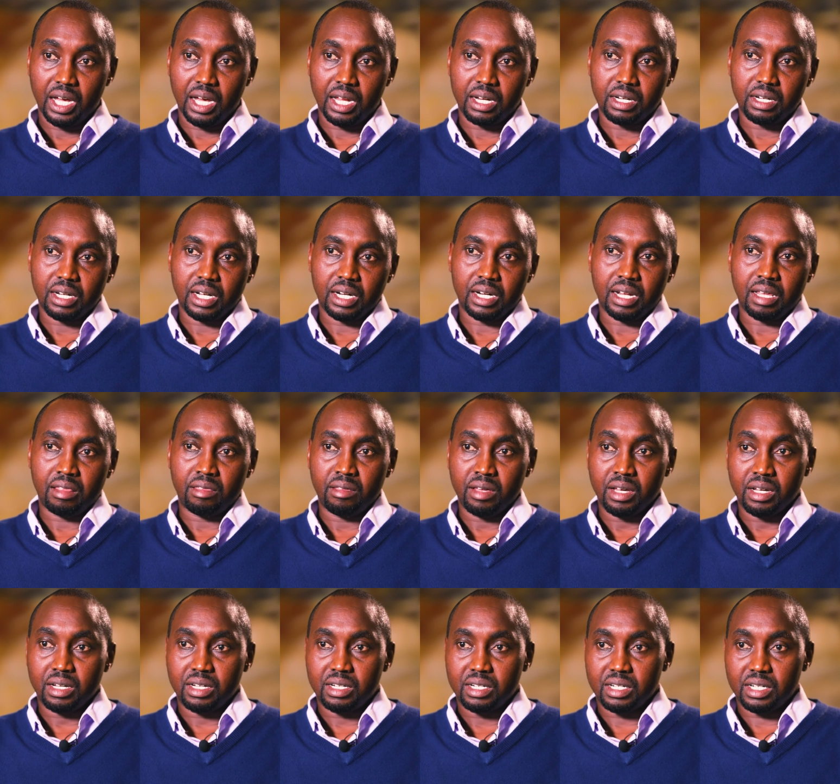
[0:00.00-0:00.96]
and I
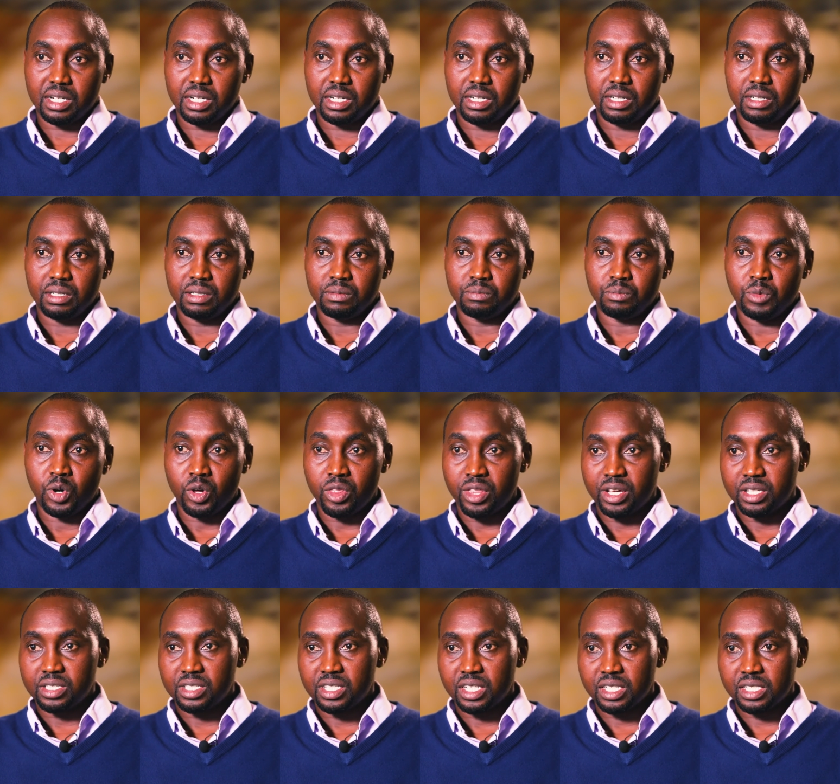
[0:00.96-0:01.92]
think more
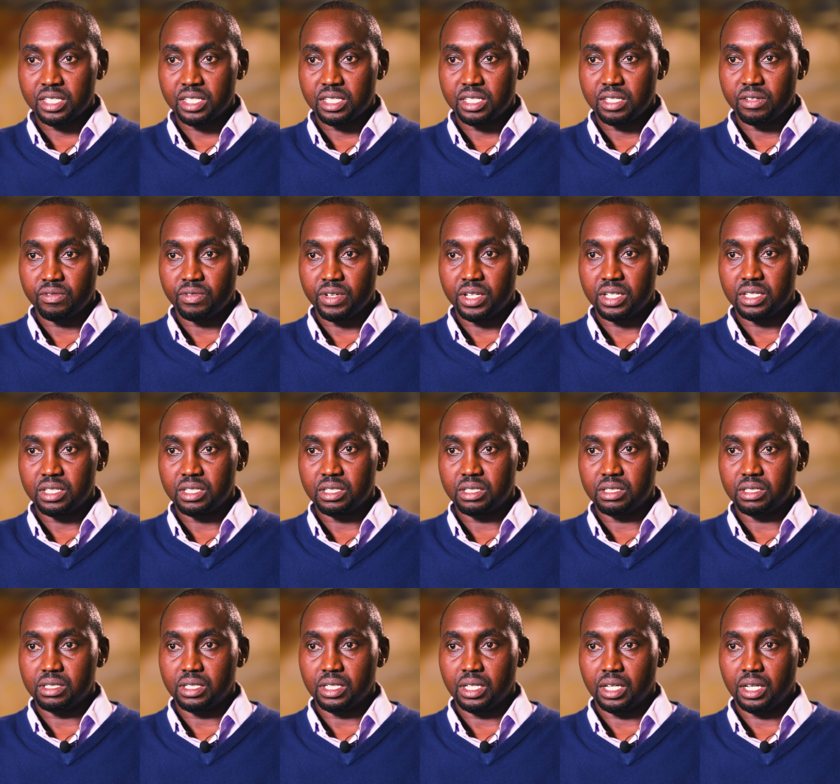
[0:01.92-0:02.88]
than just
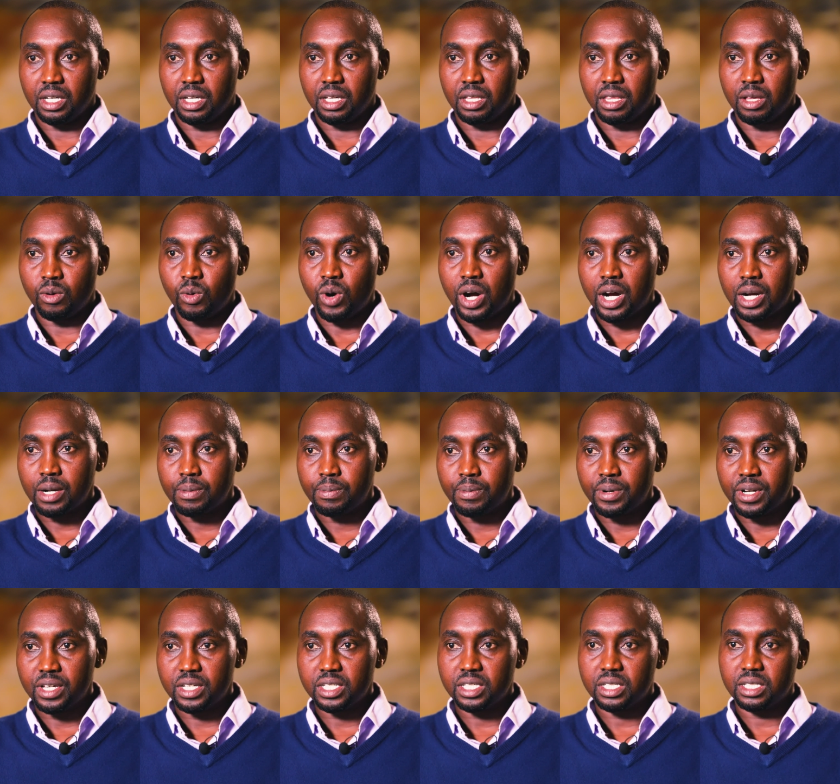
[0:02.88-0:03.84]
even the
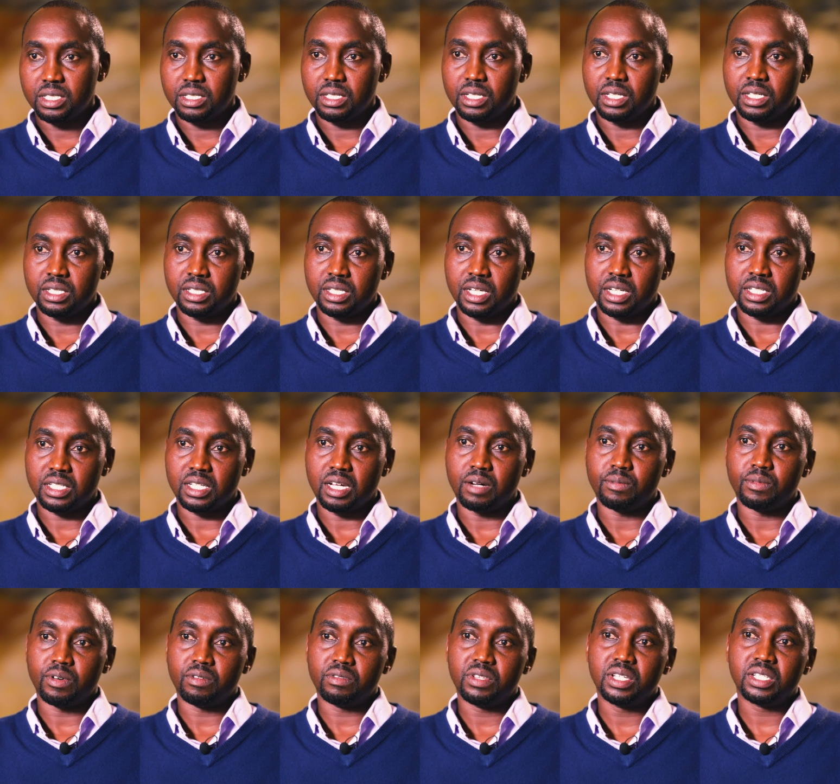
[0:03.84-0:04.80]
workplace, is that
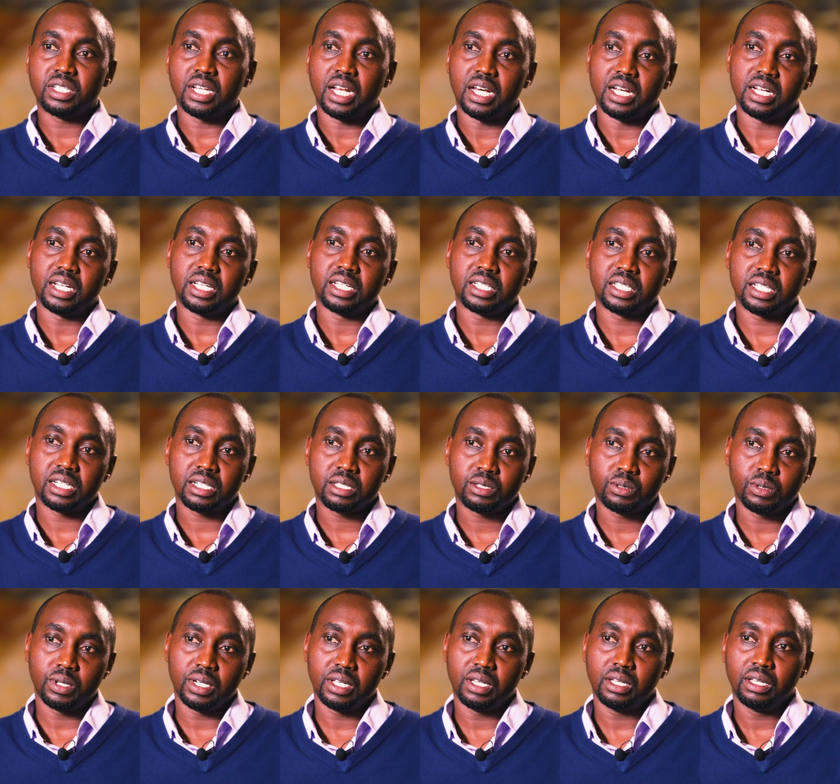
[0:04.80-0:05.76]
some of these learnings
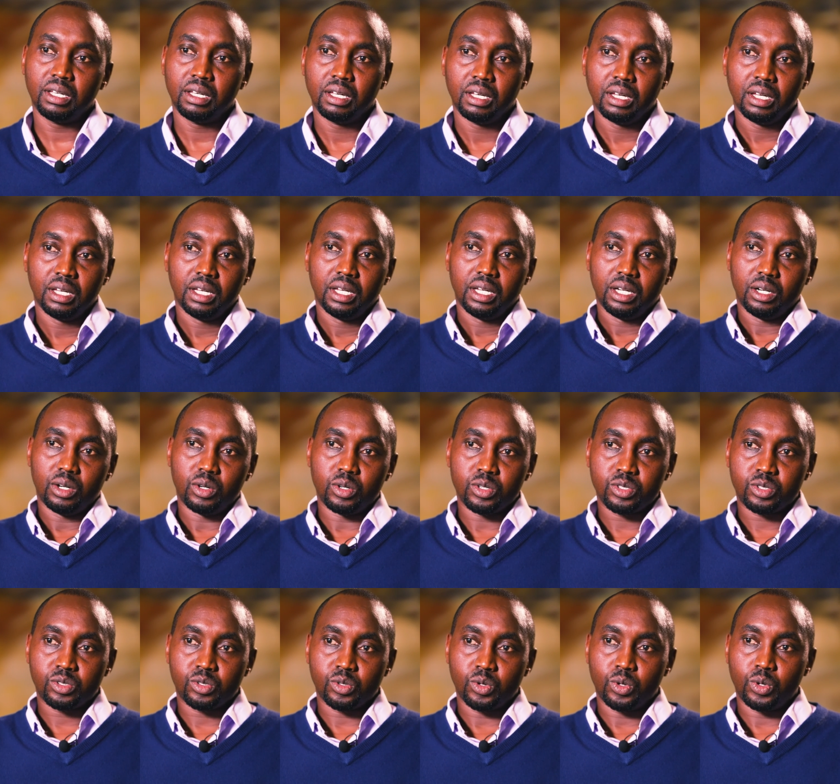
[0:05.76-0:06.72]
actually
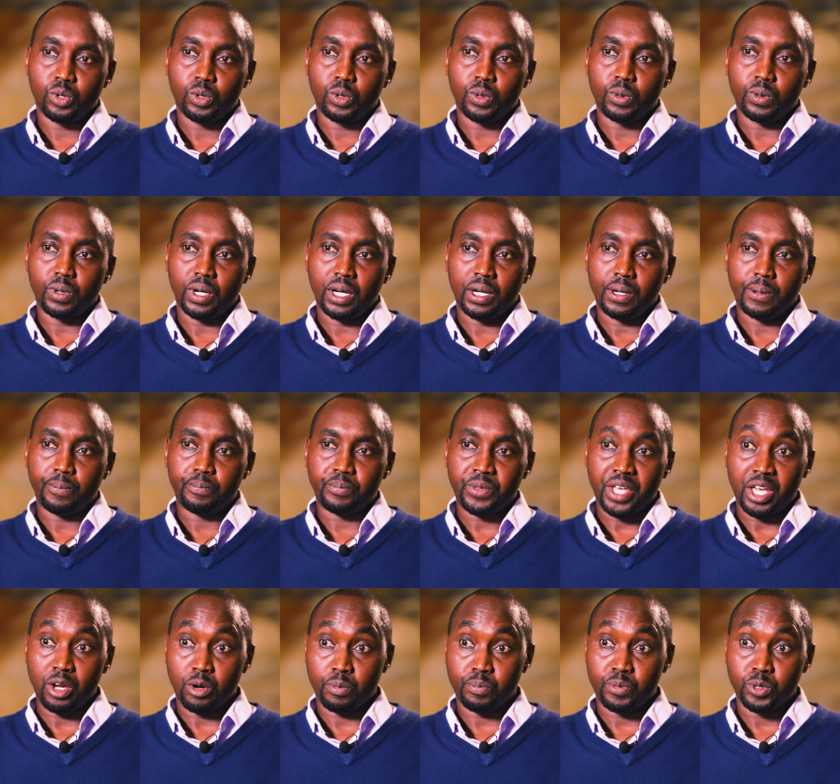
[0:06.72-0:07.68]
also
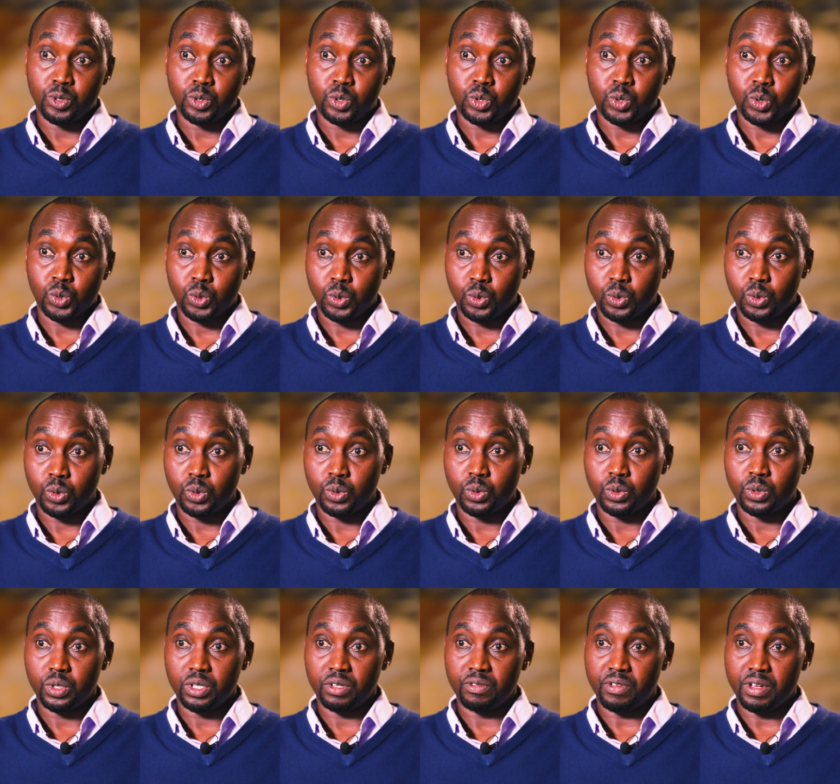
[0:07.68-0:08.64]
help you
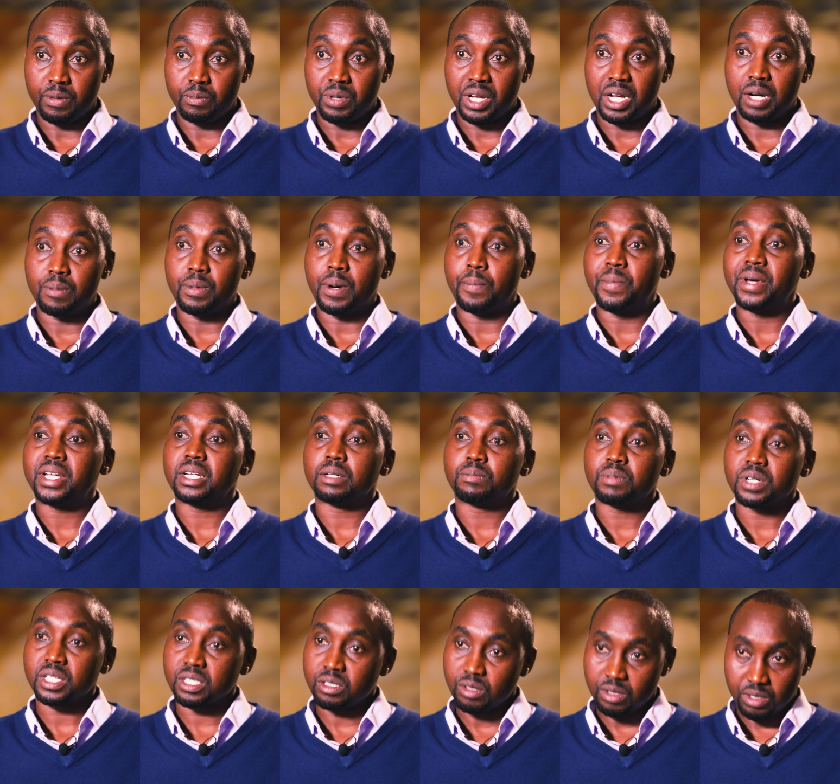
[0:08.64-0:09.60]
to even become a better
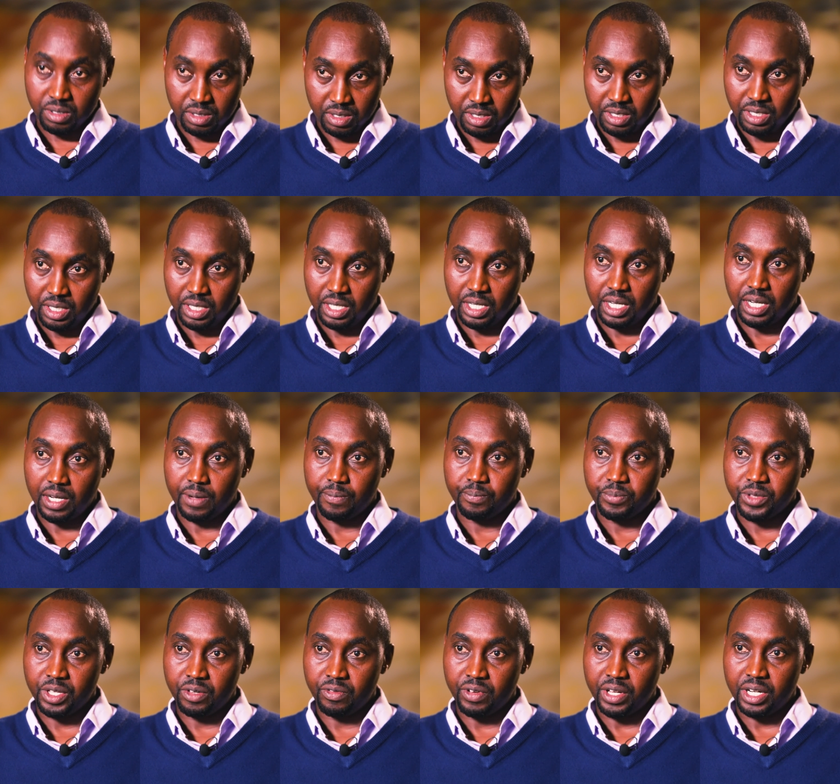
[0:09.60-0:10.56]
person,
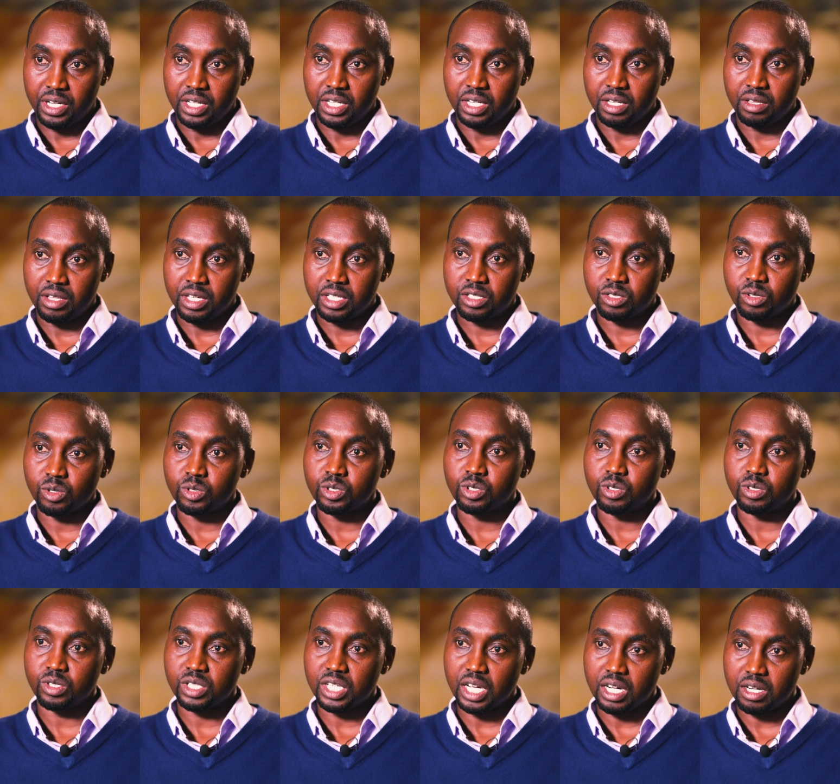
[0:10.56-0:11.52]
even in the
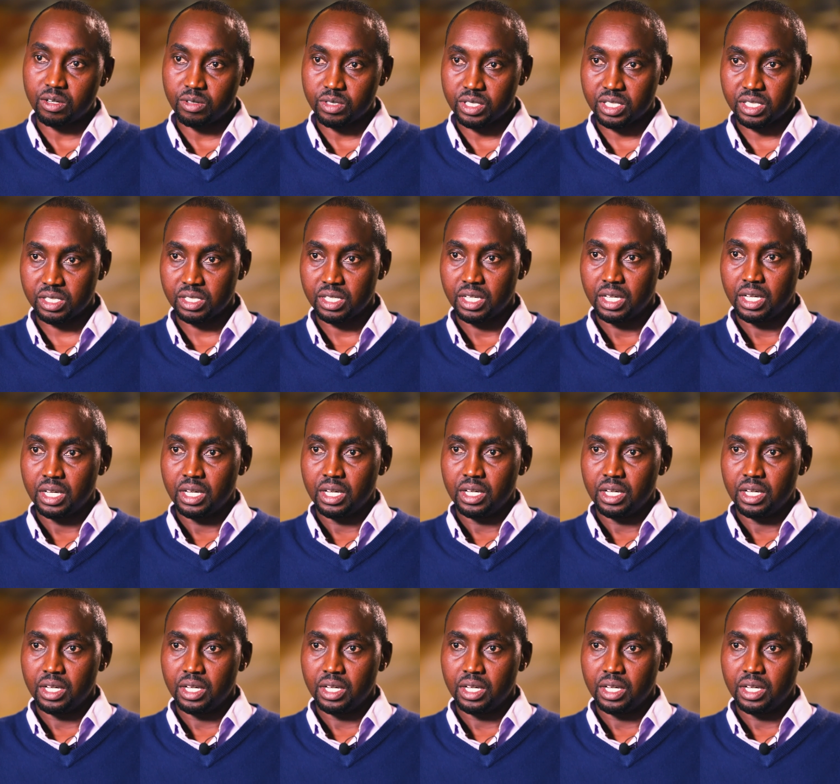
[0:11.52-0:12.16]
social circles.